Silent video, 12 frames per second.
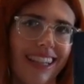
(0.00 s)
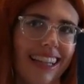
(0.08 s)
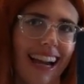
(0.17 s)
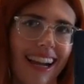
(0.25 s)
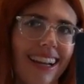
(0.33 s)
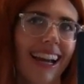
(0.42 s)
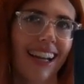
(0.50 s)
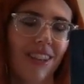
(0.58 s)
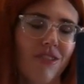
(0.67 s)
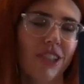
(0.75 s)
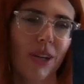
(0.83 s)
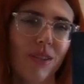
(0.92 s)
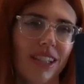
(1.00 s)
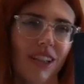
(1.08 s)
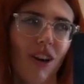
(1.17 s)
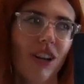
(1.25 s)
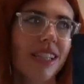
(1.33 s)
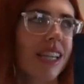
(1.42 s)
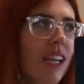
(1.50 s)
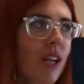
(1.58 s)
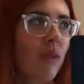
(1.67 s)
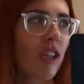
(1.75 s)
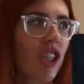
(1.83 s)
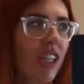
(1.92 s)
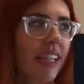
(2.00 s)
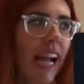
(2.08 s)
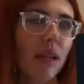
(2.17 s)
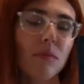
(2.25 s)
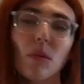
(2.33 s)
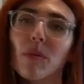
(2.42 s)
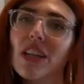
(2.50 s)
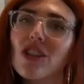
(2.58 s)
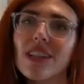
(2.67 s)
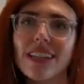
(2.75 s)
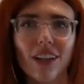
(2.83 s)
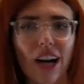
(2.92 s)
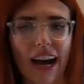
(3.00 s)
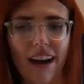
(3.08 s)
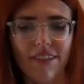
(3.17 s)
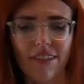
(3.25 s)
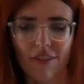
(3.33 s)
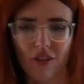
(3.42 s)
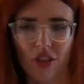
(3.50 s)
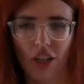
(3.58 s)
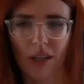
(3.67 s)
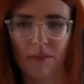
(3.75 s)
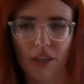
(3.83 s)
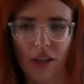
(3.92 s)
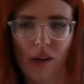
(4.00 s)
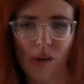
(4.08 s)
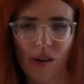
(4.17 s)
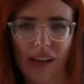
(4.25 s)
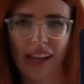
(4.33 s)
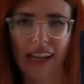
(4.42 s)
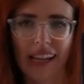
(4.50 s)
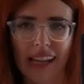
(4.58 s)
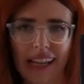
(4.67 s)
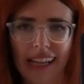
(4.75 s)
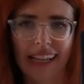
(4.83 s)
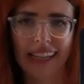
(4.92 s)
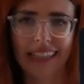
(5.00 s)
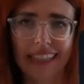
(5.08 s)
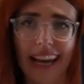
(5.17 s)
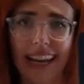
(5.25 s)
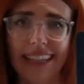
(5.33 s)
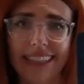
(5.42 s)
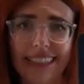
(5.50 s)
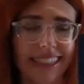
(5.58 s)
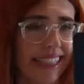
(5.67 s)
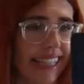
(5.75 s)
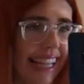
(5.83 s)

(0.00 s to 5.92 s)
Like, the gang has reduced a lot, which is sad, but we should still have a fun time. So yeah,